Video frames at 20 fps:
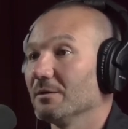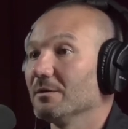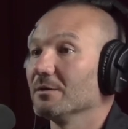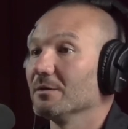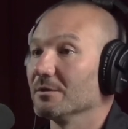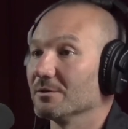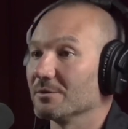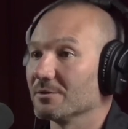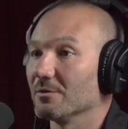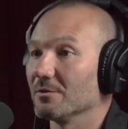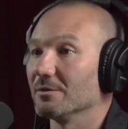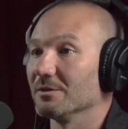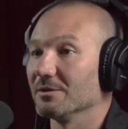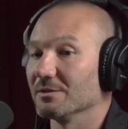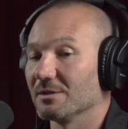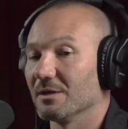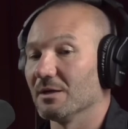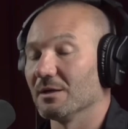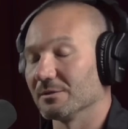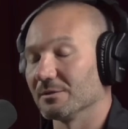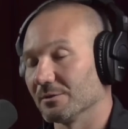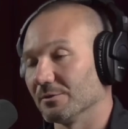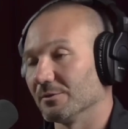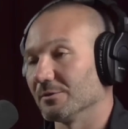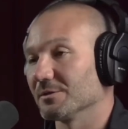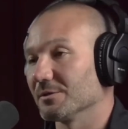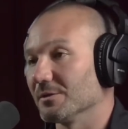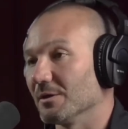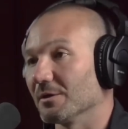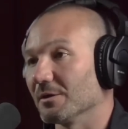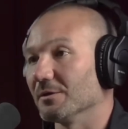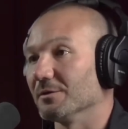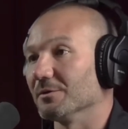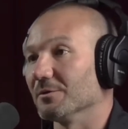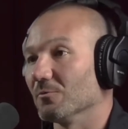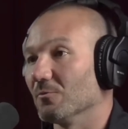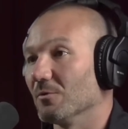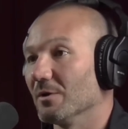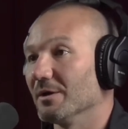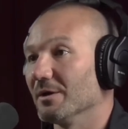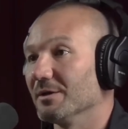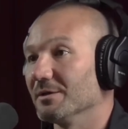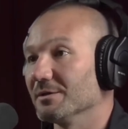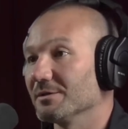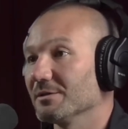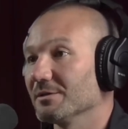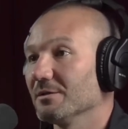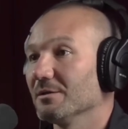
And so these guys that are stuck in their ways